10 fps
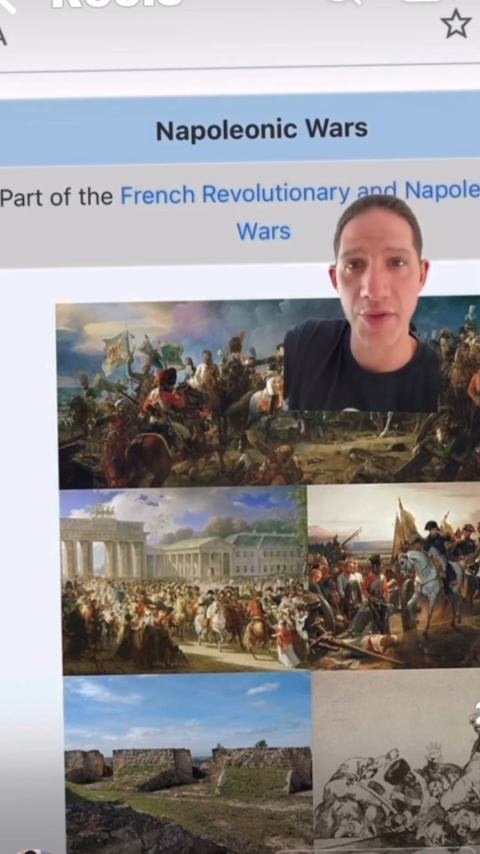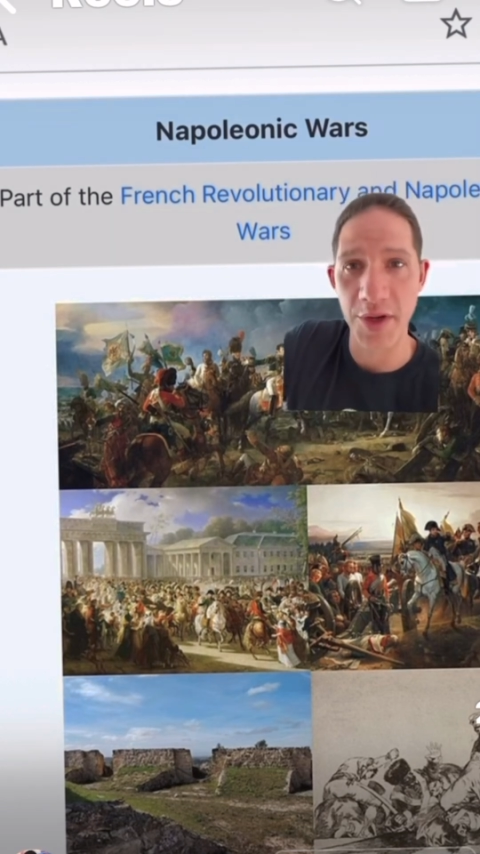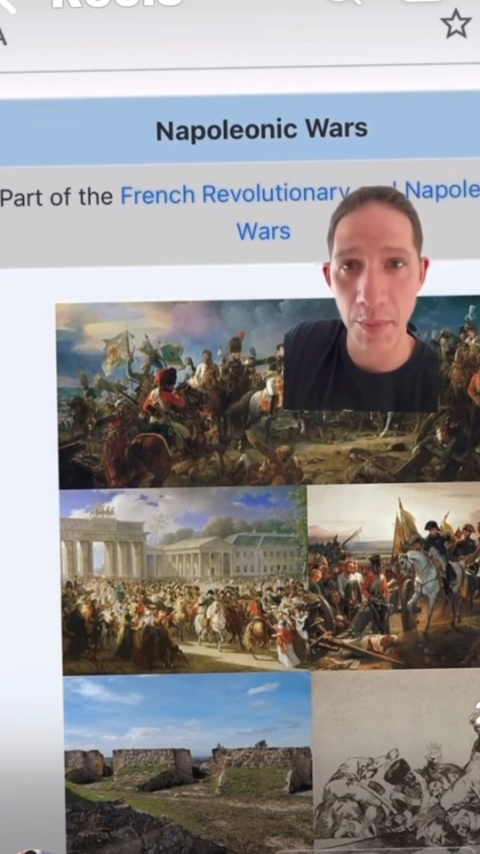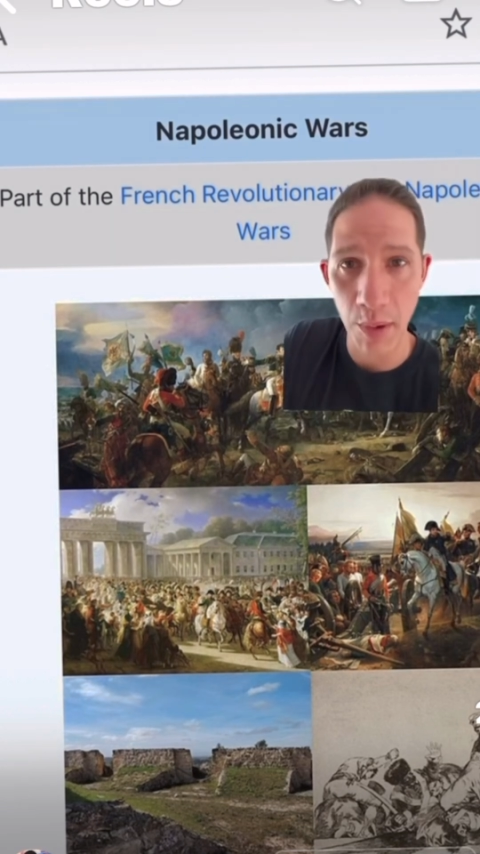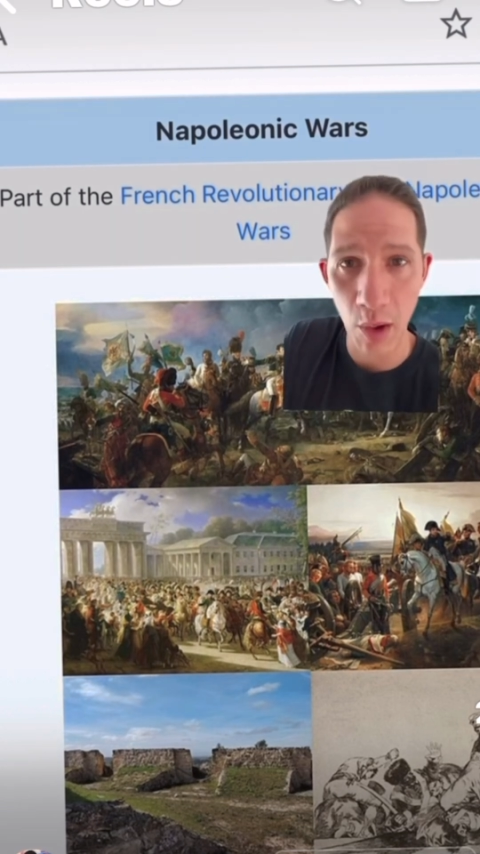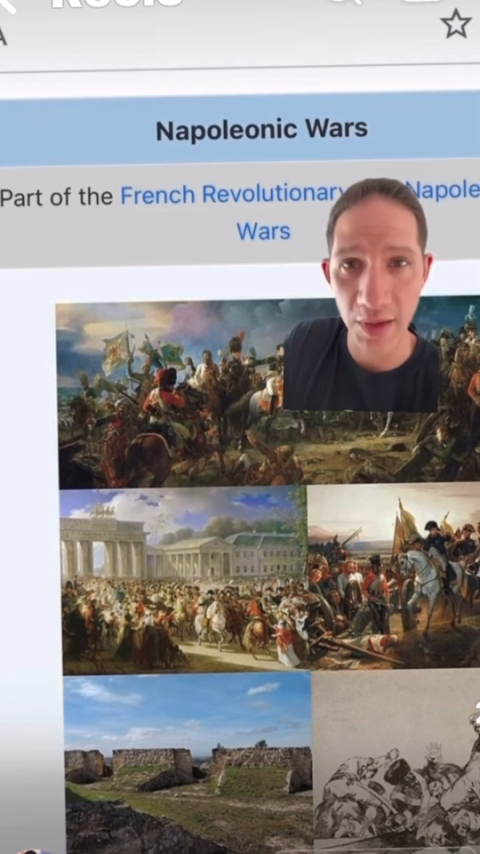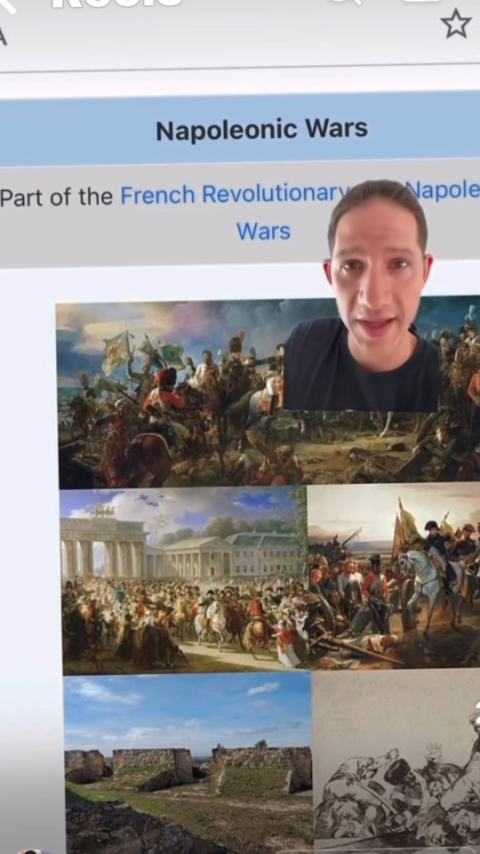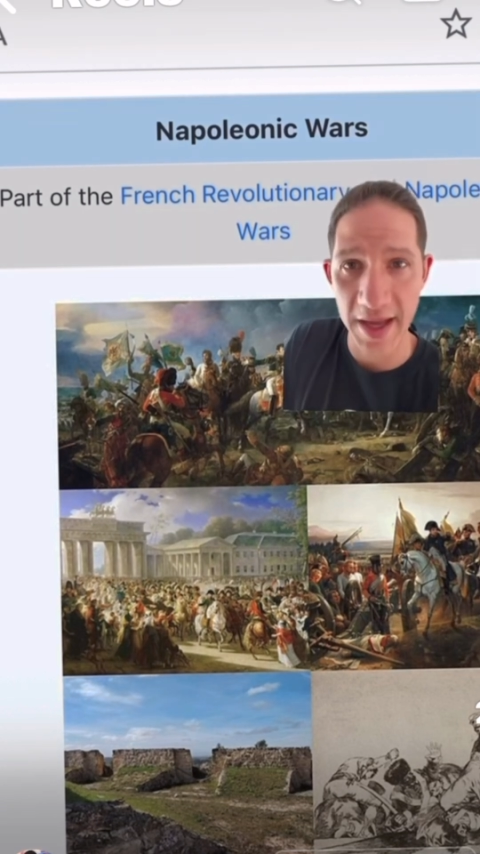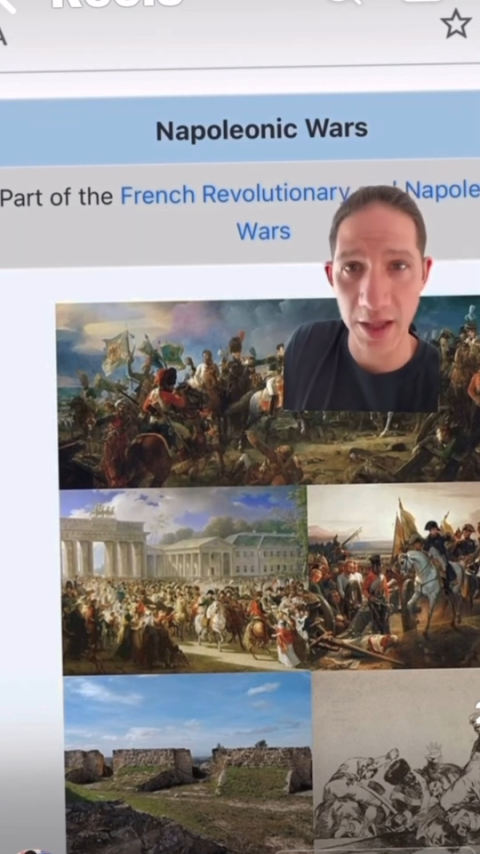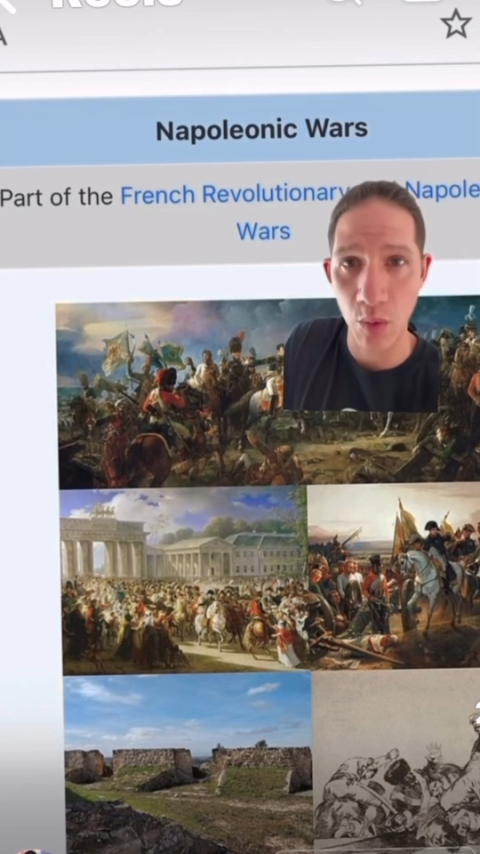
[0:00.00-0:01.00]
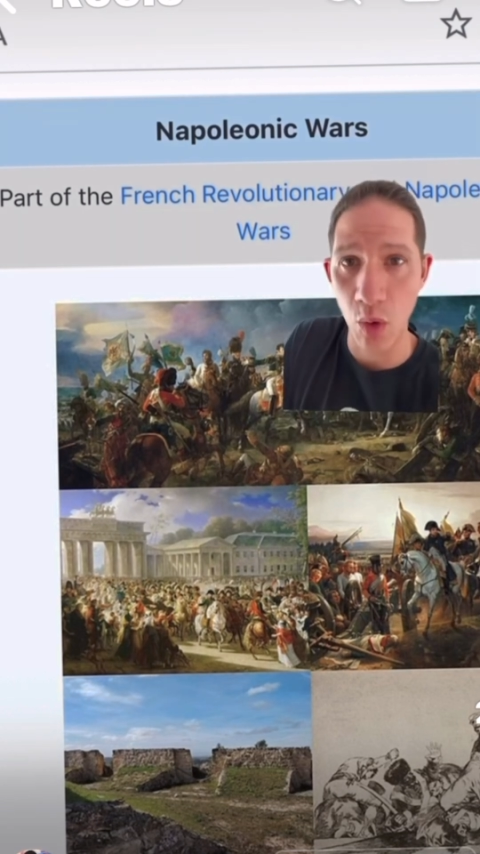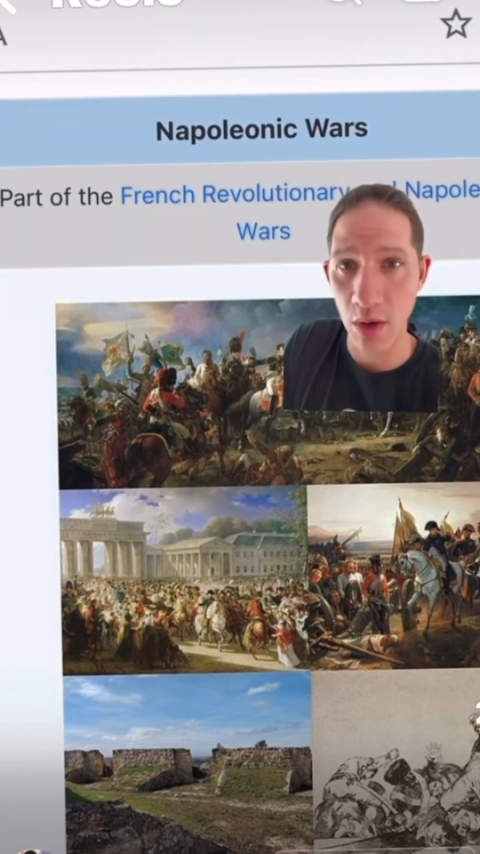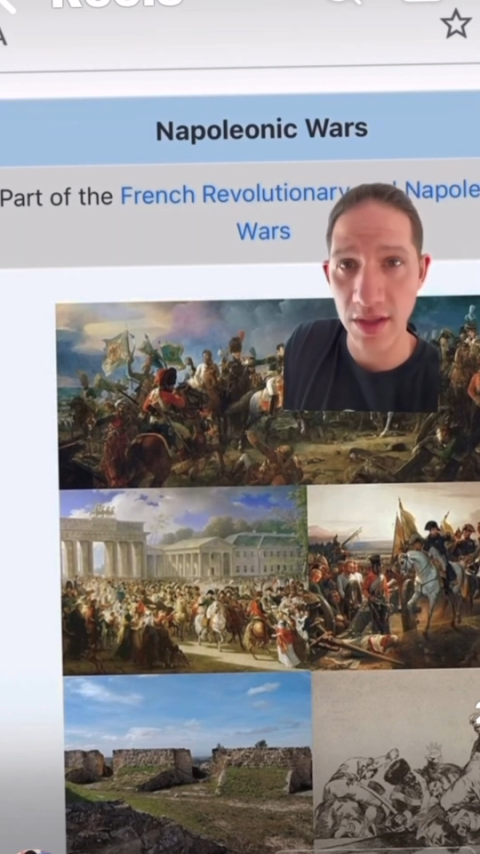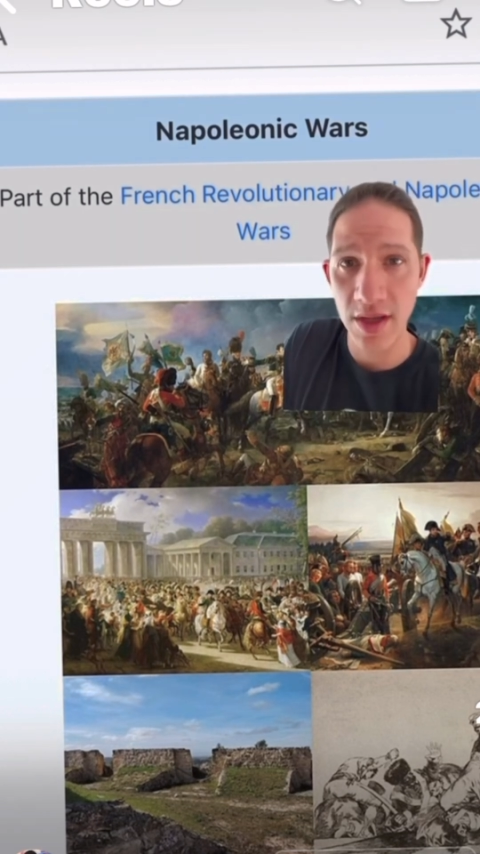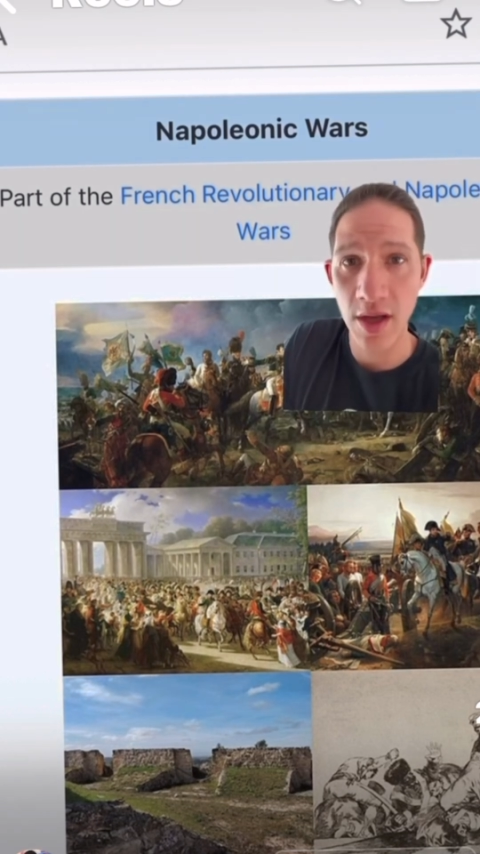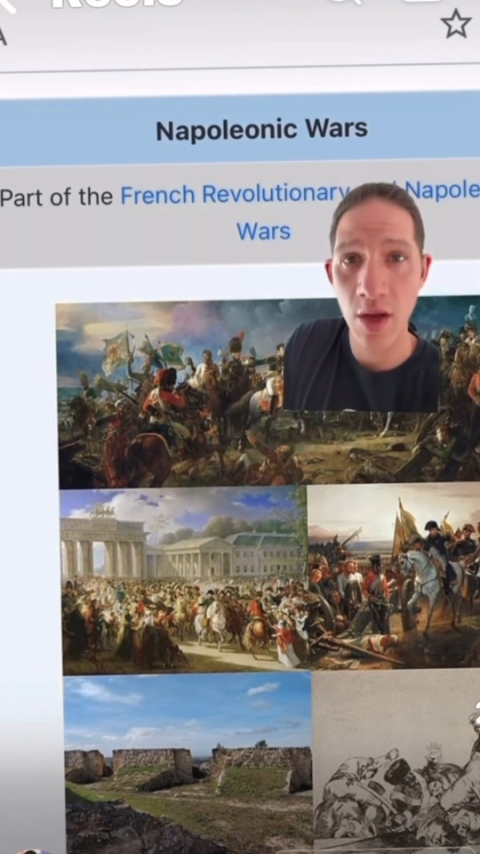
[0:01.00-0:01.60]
the Napoleonic Wars,